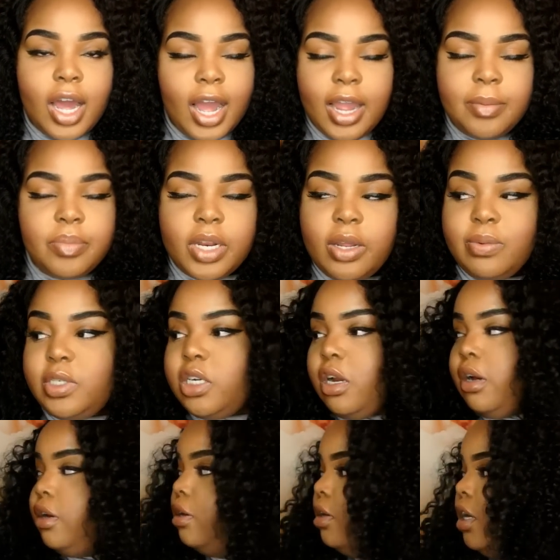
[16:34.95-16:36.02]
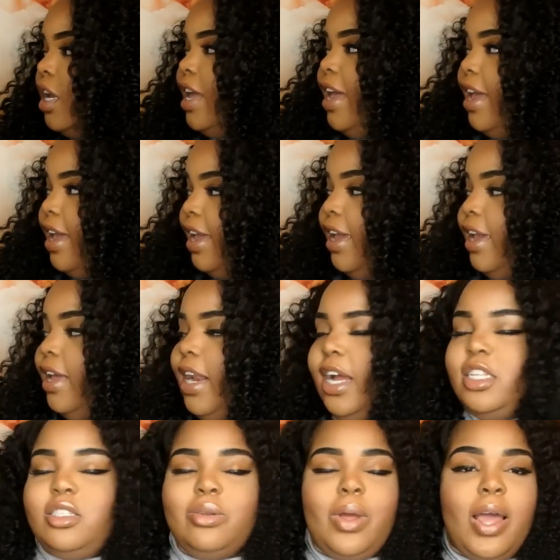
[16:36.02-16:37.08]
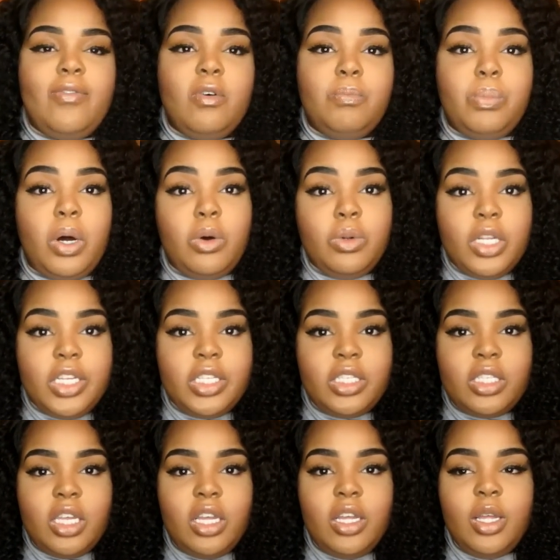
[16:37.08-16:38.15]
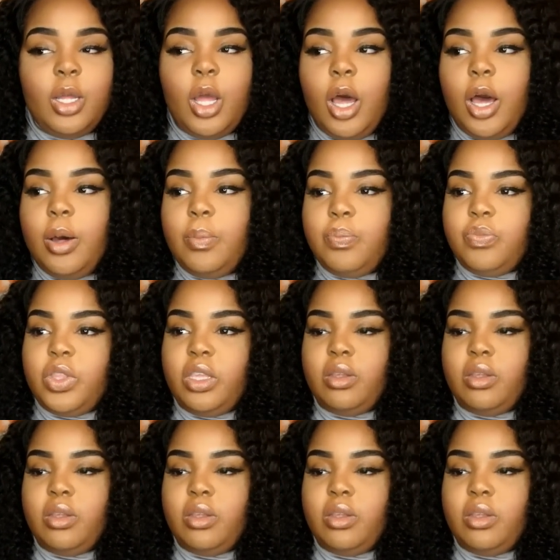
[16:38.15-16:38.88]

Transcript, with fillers: i am playing with y'all and i do have a bonus um